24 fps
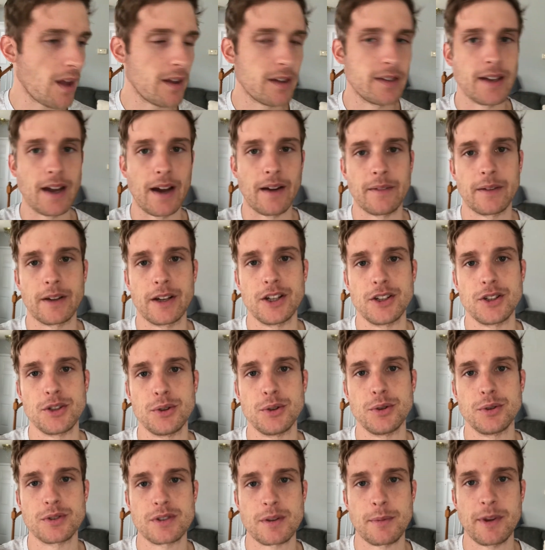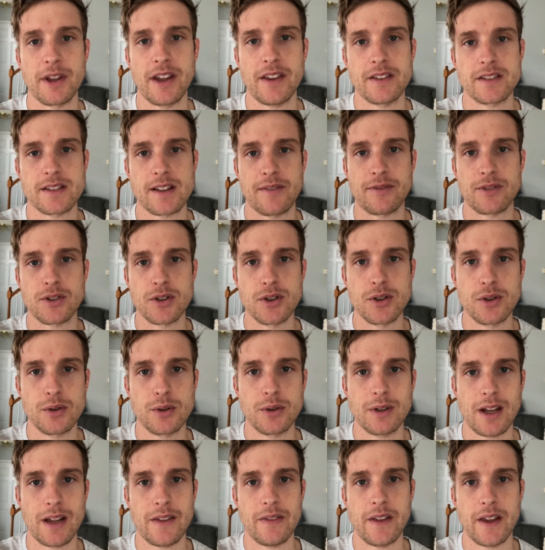yeah, gonna do some of that this
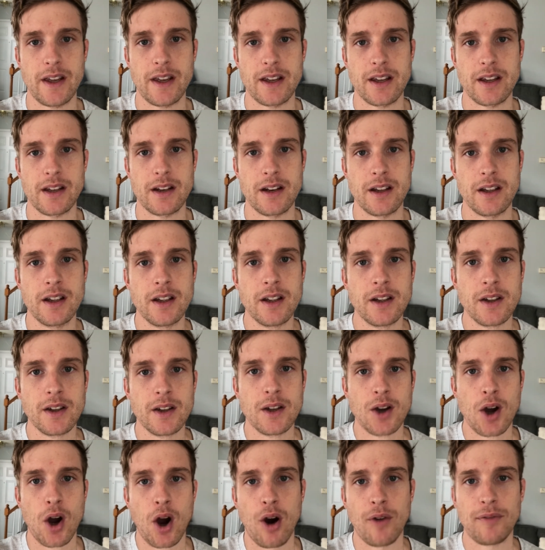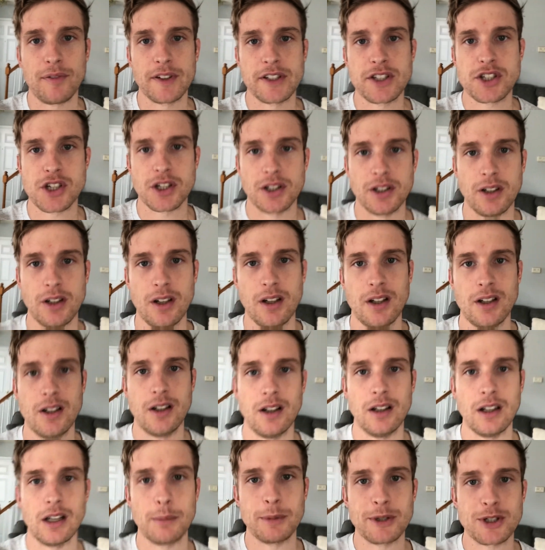afternoon and then hopefully chill
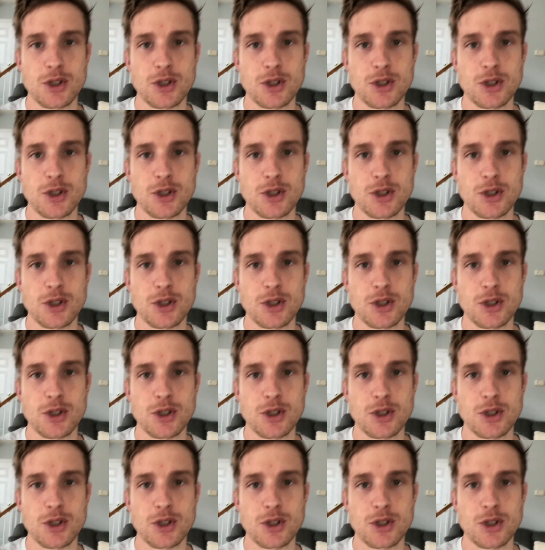a little bit